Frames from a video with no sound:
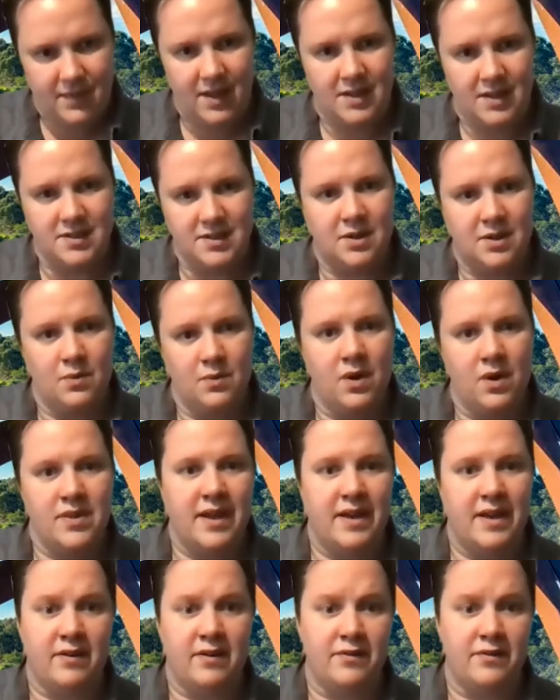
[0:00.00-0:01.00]
So what
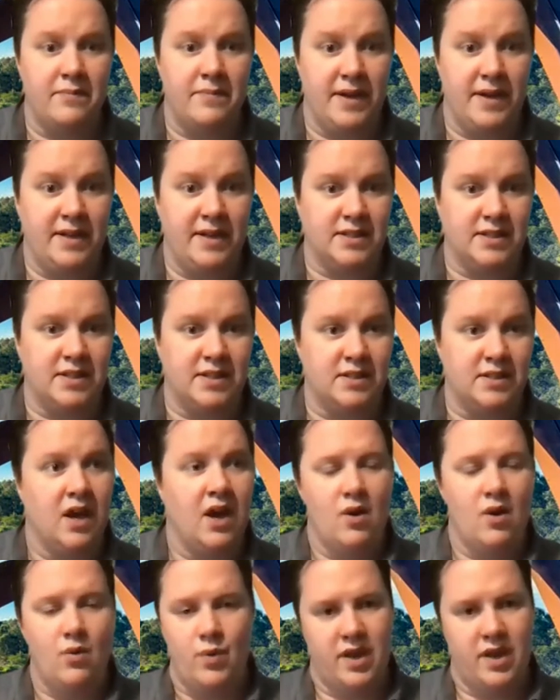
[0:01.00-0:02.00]
that often means is
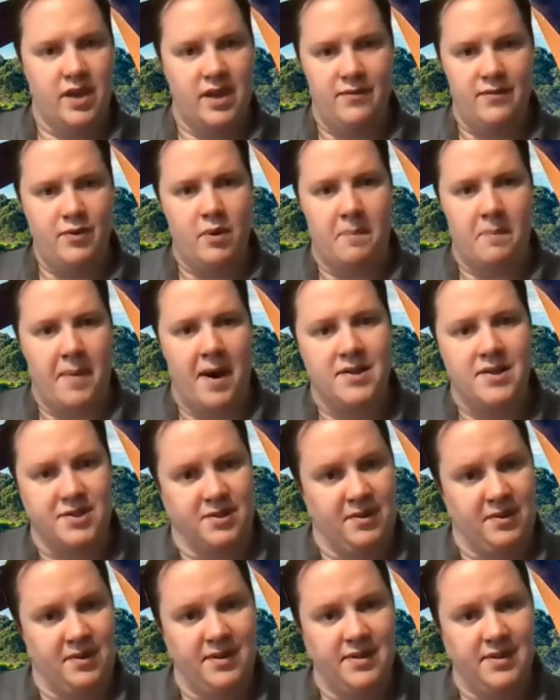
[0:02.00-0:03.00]
we can give you a
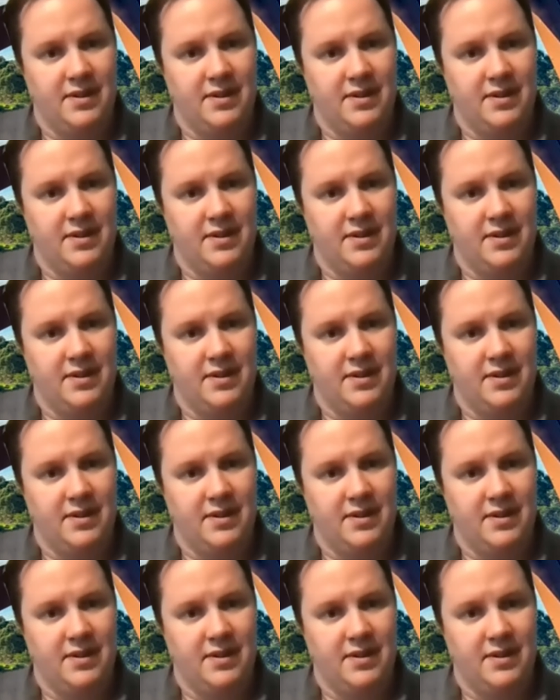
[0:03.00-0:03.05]
puzzle.